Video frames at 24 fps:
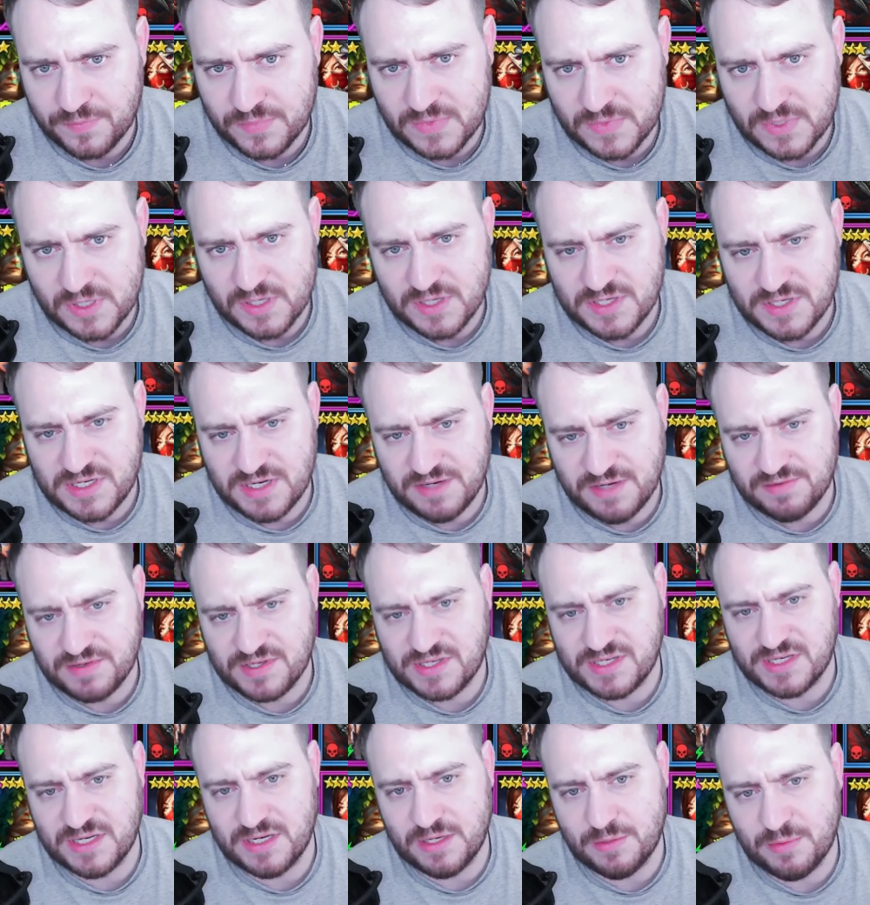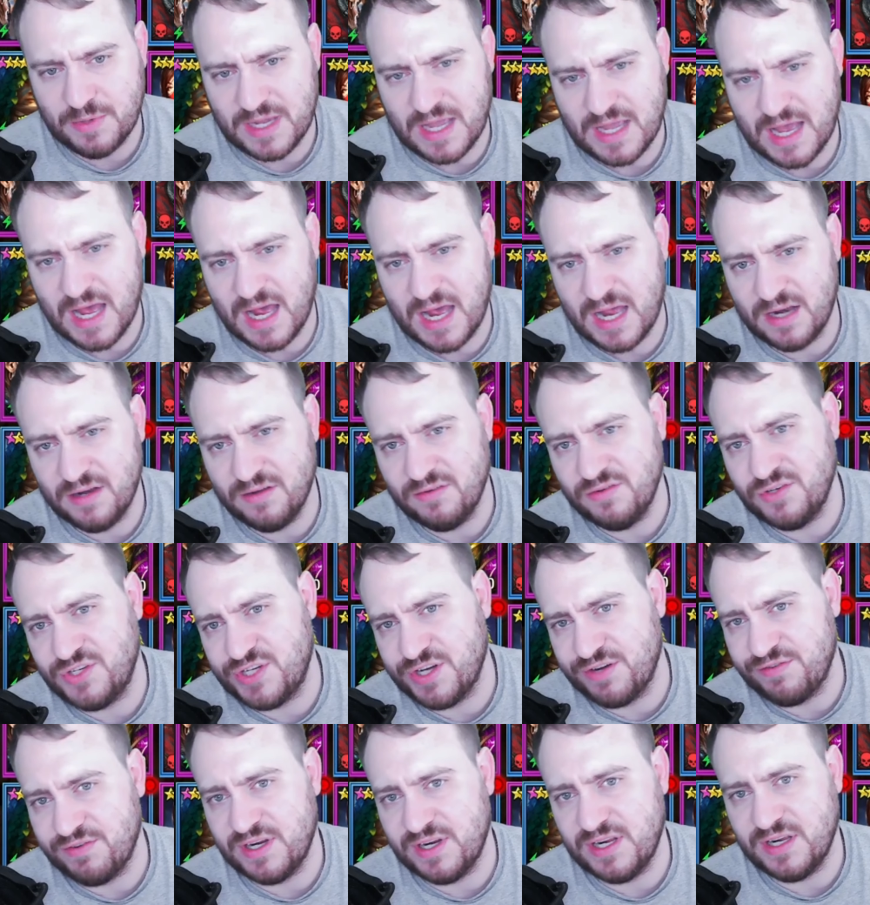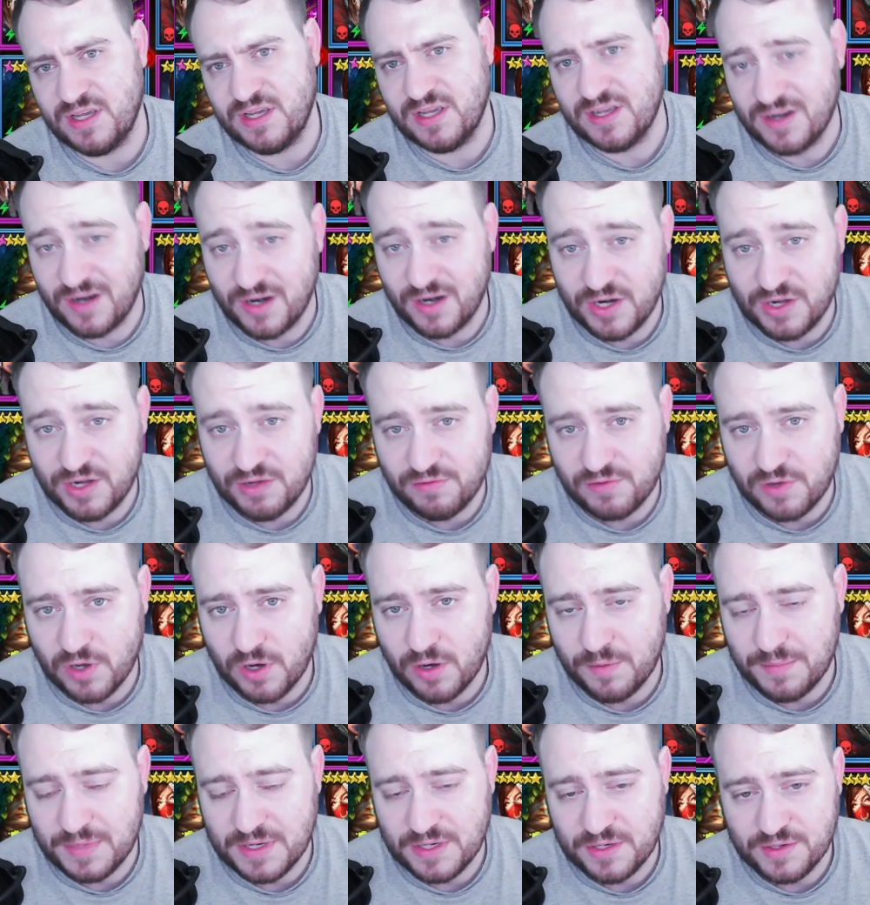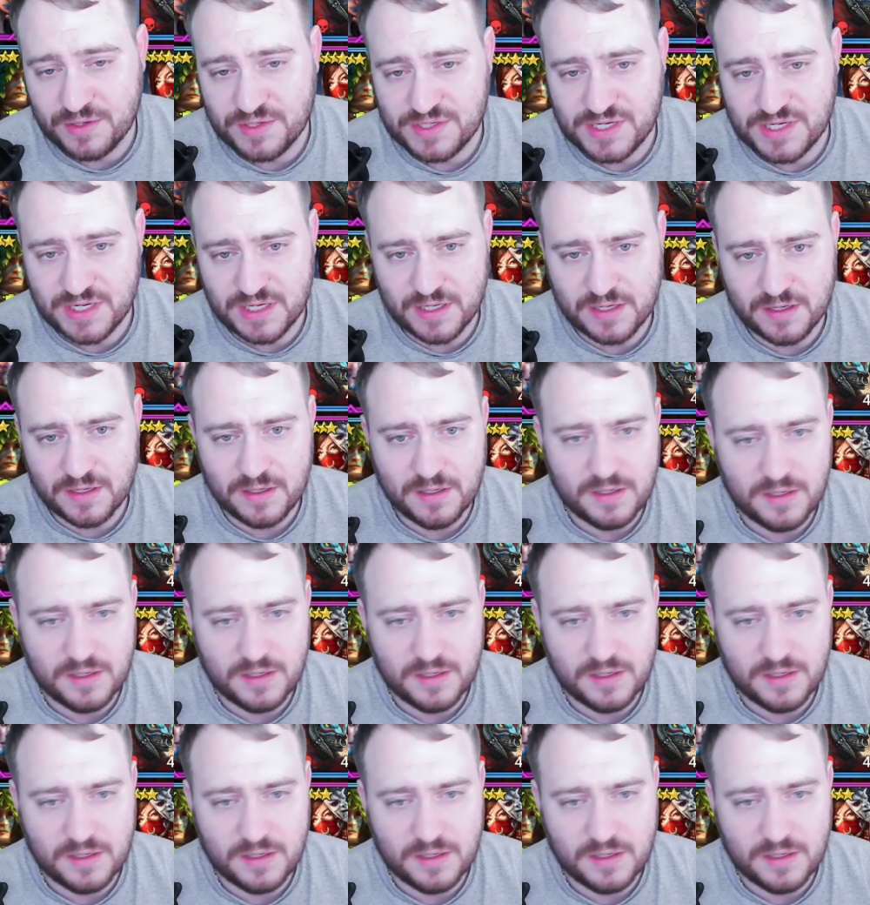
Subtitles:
C vs C we can generally kind of go a bit nuts here.